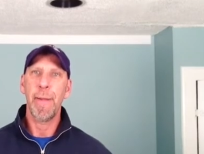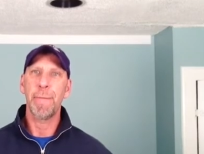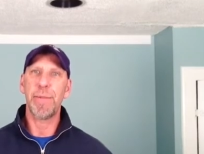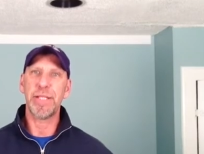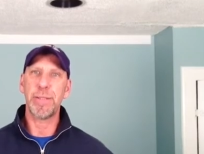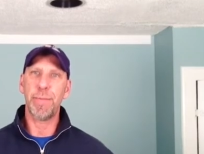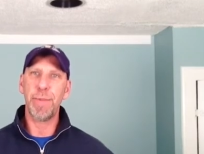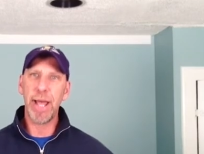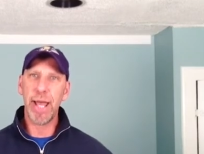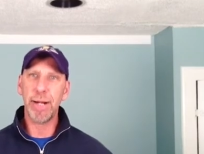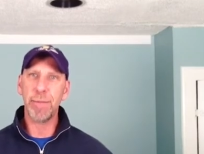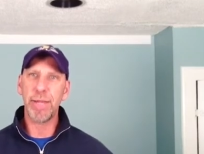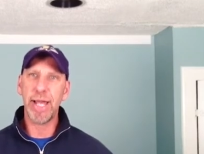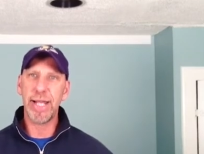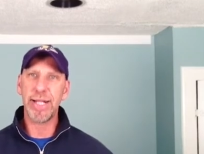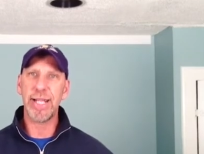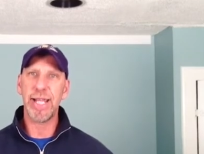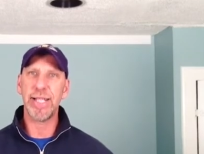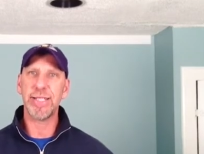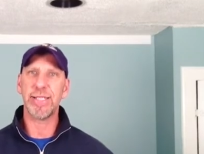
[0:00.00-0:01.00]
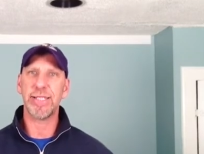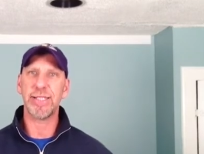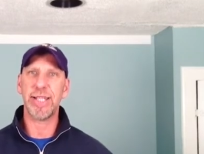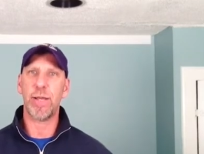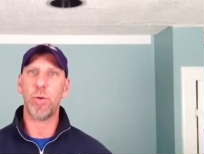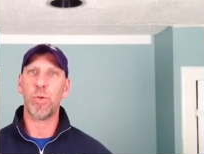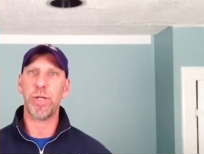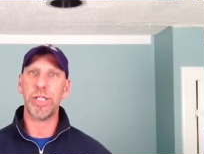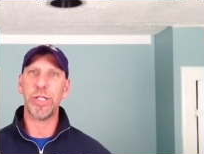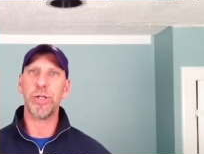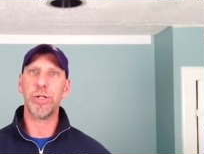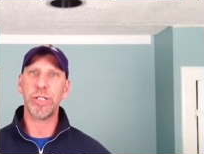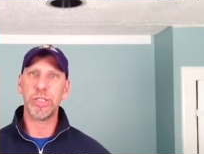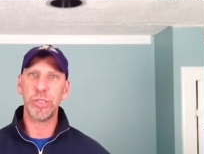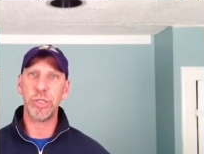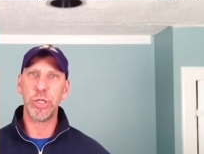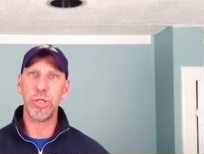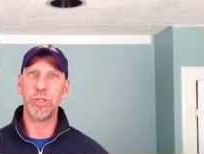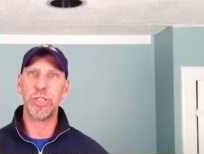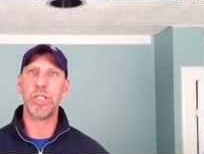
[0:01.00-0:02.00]
But the bottom line is that when you're a
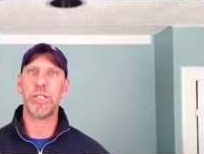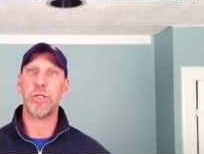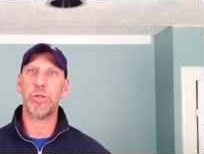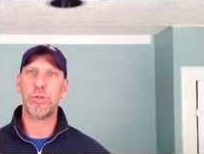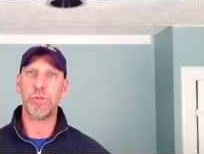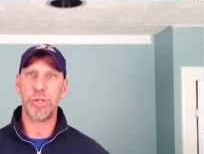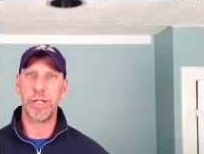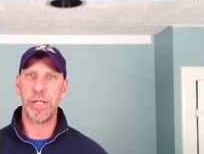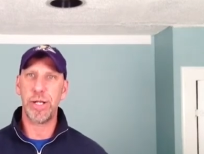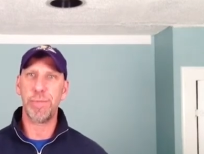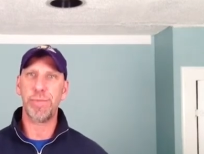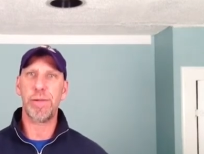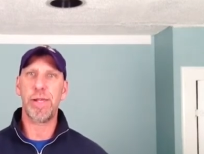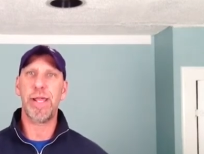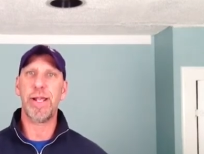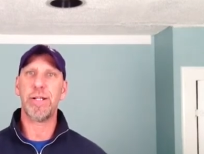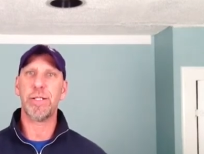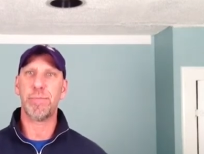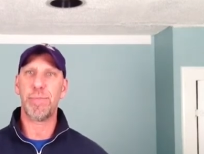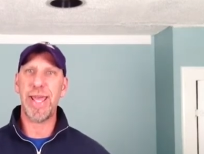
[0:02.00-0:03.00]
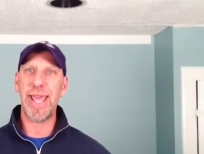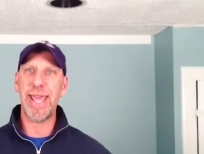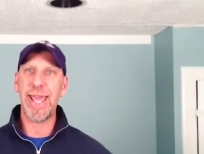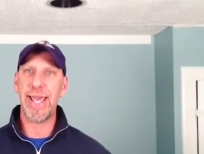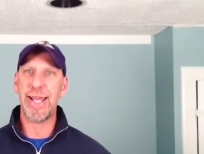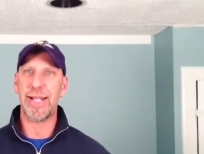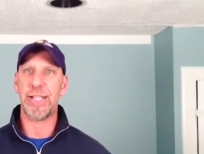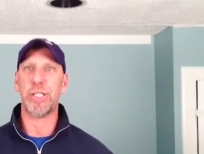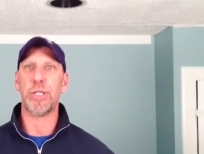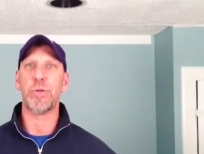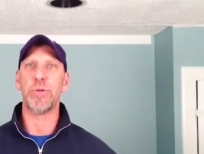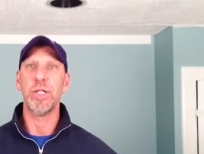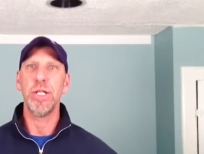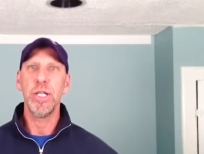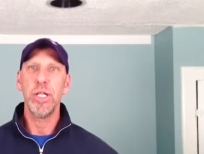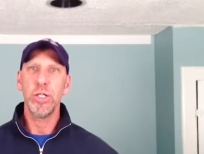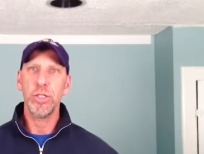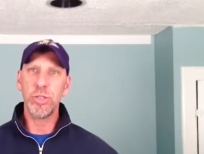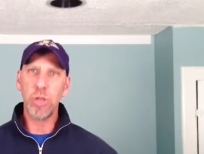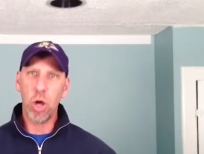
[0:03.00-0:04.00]
douche and you treat your players bad and you
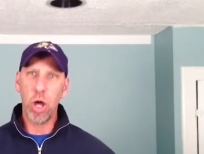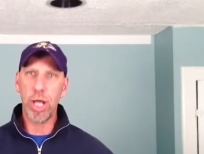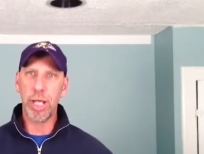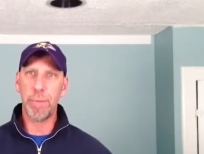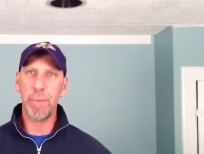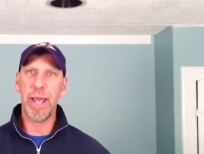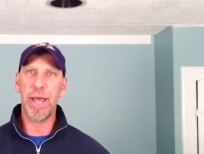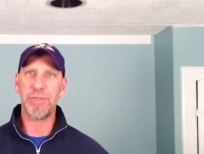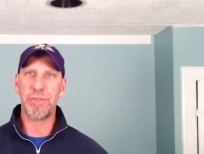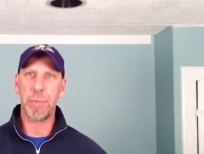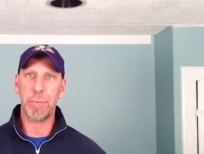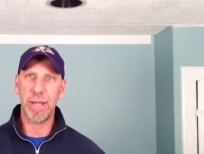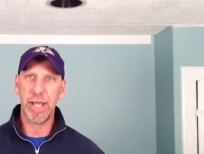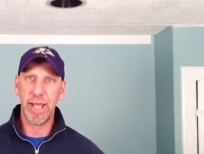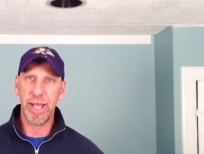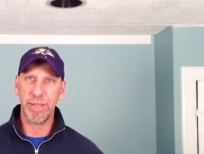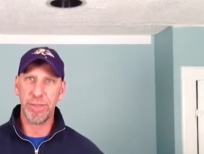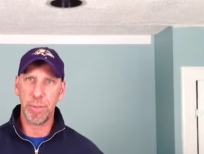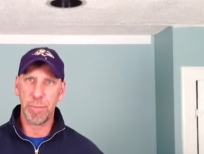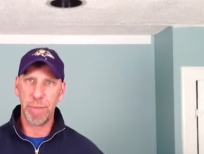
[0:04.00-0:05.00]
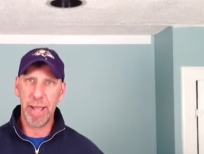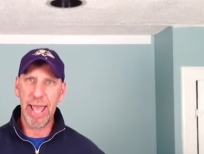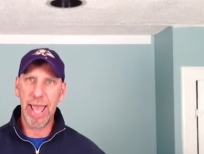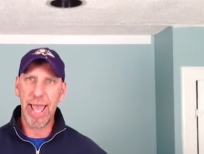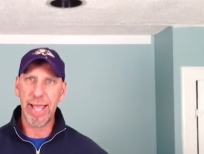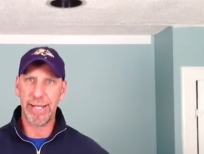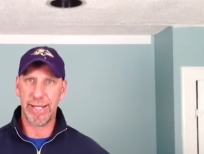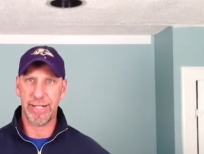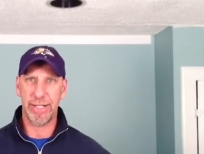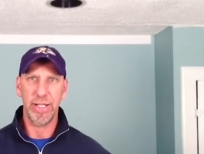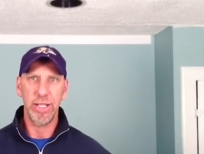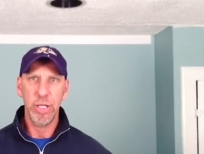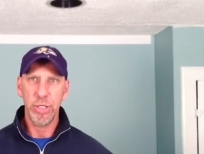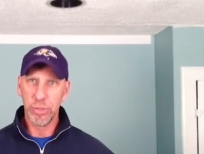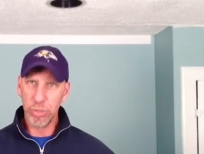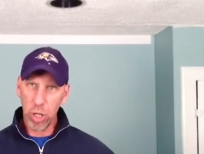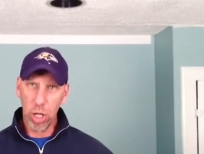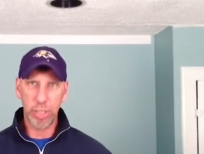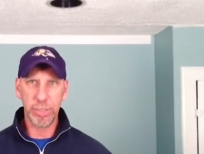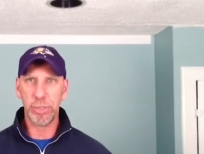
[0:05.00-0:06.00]
talk about them behind their back and
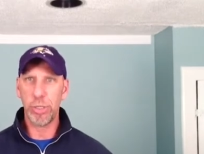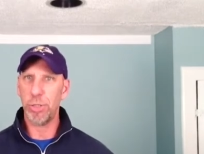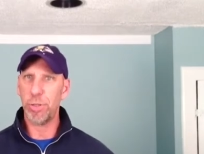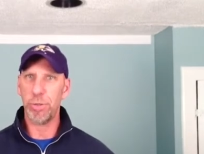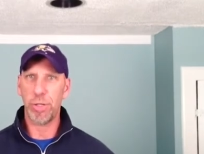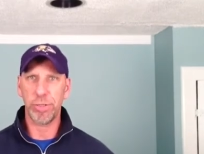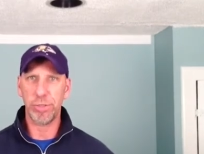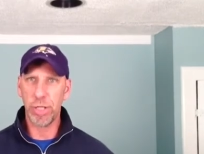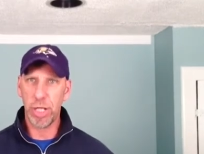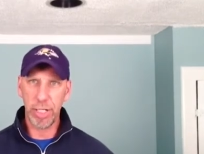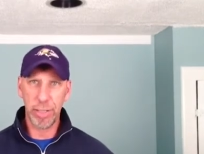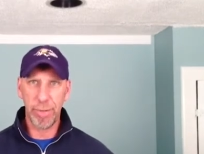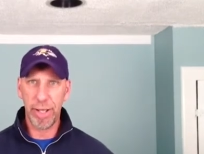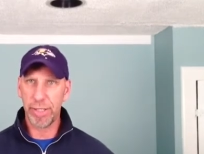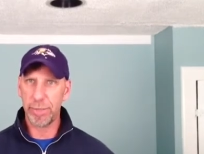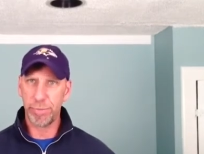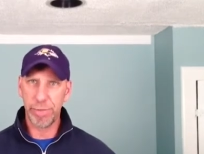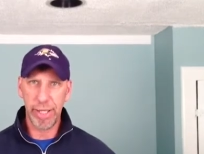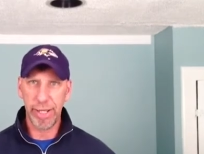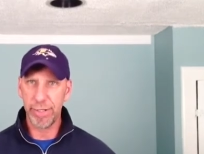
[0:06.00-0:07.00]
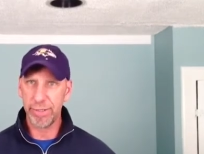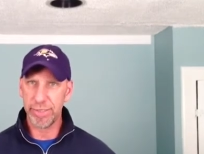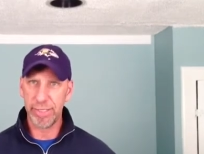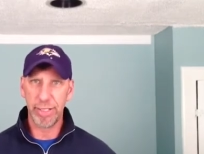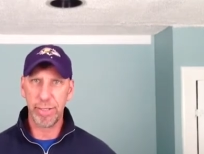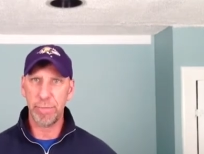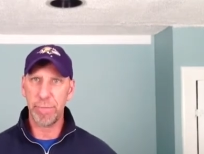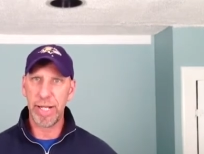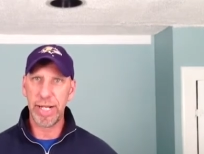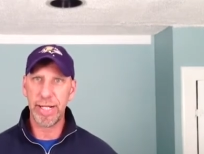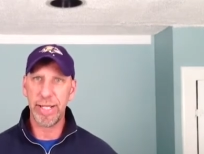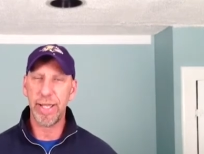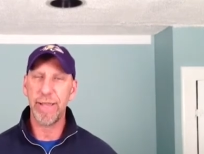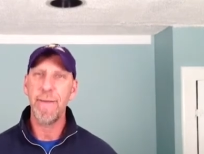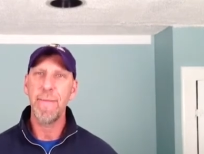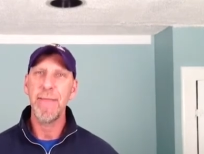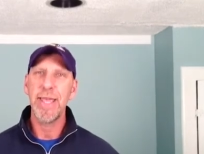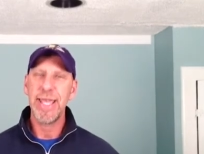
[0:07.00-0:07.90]
talk about players to the media,